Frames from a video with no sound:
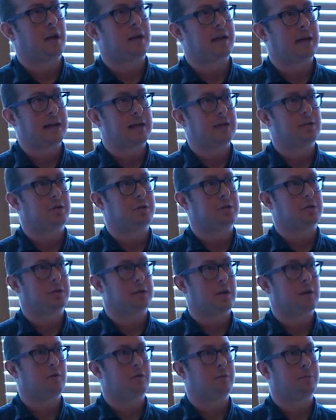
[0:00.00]
against
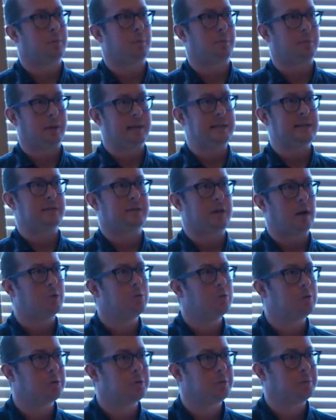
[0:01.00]
yourself, but please
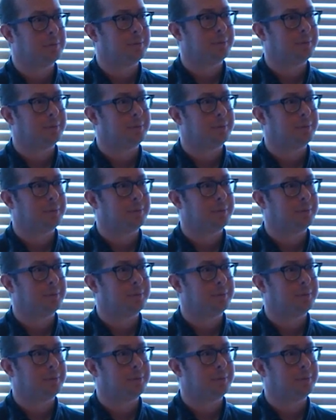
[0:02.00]
don't.